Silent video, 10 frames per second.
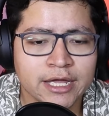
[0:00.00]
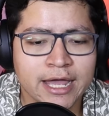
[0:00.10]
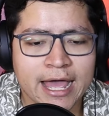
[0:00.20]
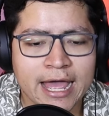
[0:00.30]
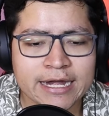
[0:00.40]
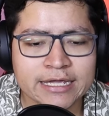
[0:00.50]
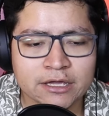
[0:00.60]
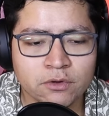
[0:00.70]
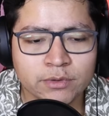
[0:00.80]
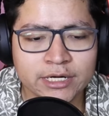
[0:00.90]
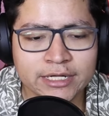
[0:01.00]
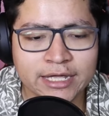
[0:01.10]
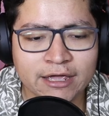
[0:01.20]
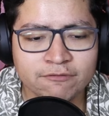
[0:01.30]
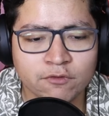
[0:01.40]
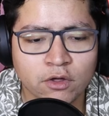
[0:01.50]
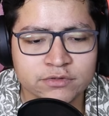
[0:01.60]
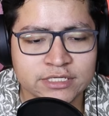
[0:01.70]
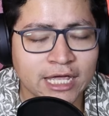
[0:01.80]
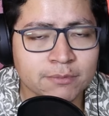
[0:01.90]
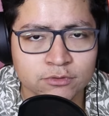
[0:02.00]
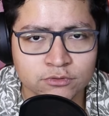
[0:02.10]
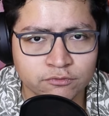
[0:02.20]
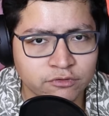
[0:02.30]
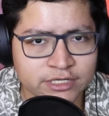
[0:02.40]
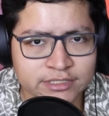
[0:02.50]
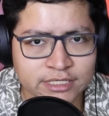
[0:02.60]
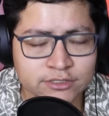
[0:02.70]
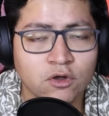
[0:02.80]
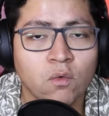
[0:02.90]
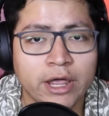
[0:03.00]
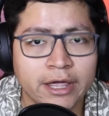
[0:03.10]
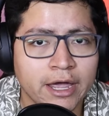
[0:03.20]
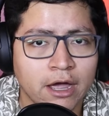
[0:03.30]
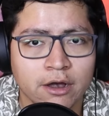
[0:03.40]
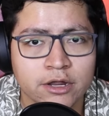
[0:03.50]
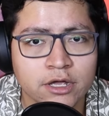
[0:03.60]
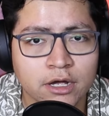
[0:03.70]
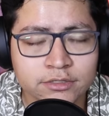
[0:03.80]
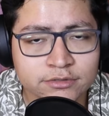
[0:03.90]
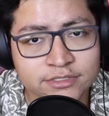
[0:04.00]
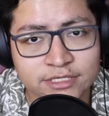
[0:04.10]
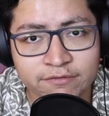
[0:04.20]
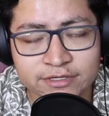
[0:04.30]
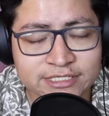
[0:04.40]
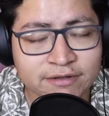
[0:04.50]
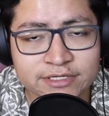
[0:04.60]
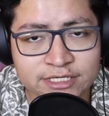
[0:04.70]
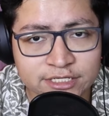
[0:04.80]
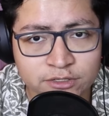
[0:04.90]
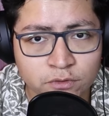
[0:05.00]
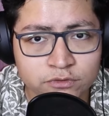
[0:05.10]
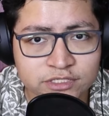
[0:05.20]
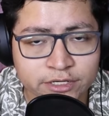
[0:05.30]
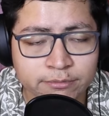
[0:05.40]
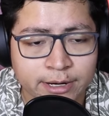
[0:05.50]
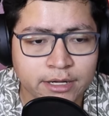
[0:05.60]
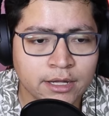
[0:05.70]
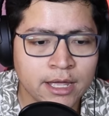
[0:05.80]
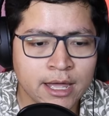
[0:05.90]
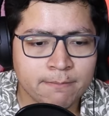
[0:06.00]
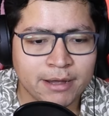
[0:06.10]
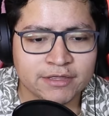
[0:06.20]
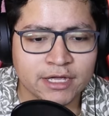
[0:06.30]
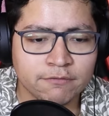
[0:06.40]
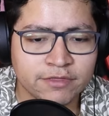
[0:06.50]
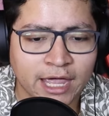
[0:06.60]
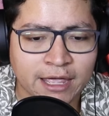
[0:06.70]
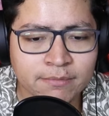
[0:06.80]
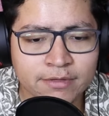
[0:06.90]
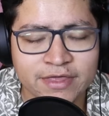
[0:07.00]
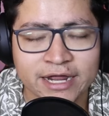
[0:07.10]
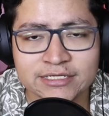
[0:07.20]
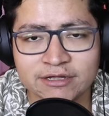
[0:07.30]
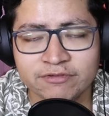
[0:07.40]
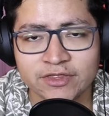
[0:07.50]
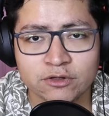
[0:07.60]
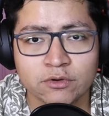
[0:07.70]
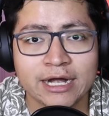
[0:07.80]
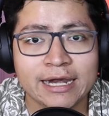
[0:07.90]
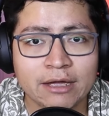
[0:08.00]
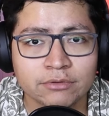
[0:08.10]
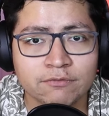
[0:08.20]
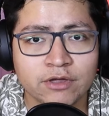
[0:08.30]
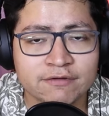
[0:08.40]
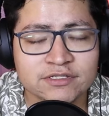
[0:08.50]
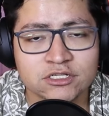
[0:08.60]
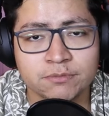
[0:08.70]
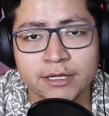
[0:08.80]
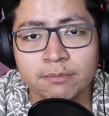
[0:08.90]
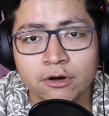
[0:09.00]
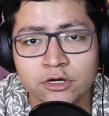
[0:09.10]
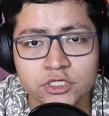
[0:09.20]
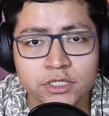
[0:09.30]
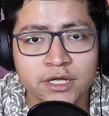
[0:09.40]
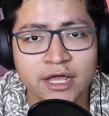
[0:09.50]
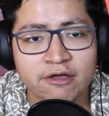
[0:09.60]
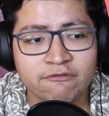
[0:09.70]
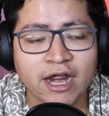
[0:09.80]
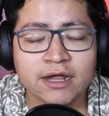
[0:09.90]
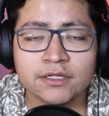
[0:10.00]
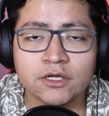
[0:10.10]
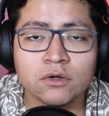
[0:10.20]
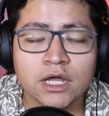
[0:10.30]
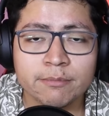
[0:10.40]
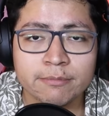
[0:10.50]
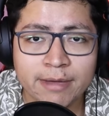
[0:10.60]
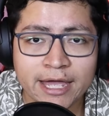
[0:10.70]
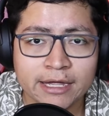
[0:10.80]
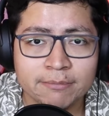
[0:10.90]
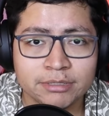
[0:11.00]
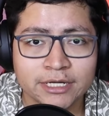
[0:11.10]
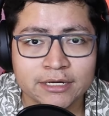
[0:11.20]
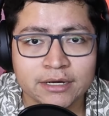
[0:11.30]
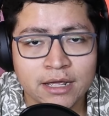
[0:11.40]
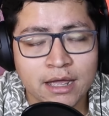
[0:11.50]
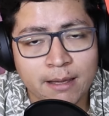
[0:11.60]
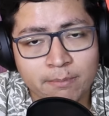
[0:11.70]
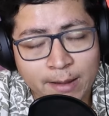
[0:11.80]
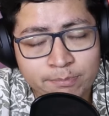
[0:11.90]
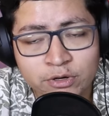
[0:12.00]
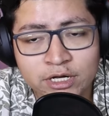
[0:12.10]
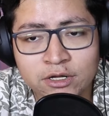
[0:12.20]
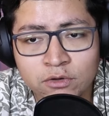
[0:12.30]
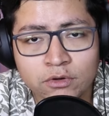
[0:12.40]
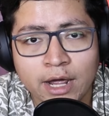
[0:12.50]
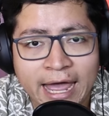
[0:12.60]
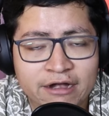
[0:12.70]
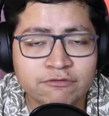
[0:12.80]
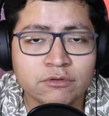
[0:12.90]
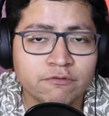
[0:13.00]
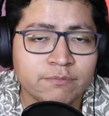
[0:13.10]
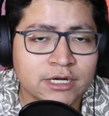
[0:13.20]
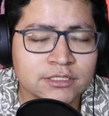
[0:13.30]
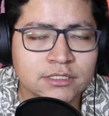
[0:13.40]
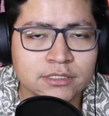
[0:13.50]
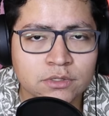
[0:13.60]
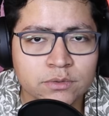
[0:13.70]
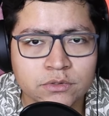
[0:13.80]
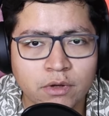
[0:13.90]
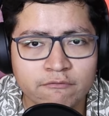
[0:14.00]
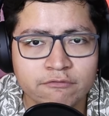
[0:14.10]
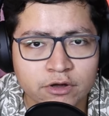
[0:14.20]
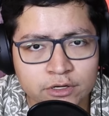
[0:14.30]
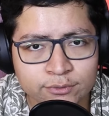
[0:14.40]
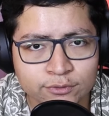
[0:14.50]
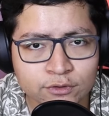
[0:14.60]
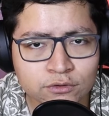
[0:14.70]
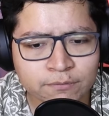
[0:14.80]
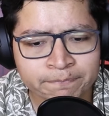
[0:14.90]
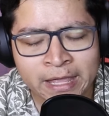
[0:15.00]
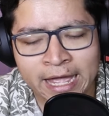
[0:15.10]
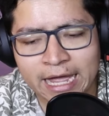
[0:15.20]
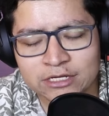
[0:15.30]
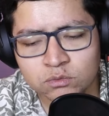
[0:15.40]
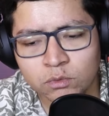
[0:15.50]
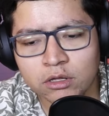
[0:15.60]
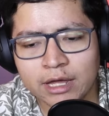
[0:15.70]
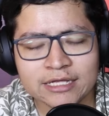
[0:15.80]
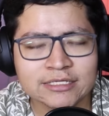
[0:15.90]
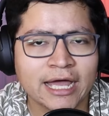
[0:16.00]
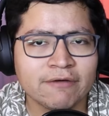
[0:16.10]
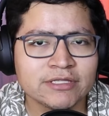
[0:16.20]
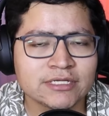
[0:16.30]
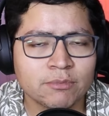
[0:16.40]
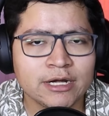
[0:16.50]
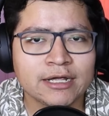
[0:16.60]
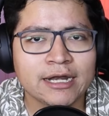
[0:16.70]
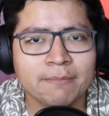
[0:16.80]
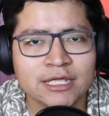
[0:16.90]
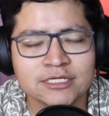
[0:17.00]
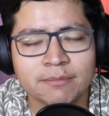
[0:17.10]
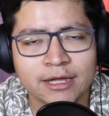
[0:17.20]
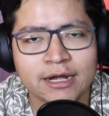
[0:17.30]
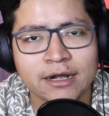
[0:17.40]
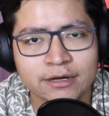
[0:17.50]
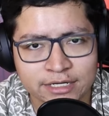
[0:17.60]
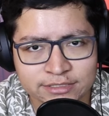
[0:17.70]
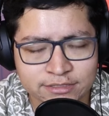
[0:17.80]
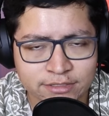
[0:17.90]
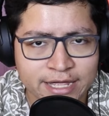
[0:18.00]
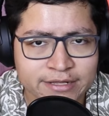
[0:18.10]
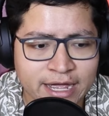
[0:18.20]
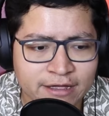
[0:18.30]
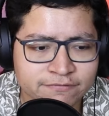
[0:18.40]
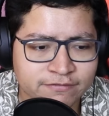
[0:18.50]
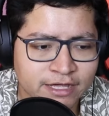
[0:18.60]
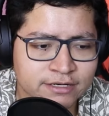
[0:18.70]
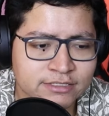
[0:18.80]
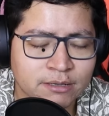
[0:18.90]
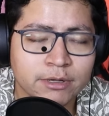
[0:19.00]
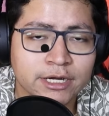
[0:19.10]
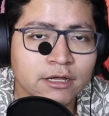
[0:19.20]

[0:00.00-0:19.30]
And he already gave debut to, for instance, Cuenca, our young 17-year-old centre-back, by the end of the game. That is something that you are allowed if you have such a big margin. Frankie de Jong coming back and playing a pretty good handful of minutes is also very good news, as well as having someone like Lamine Yamal rest and have then somebody else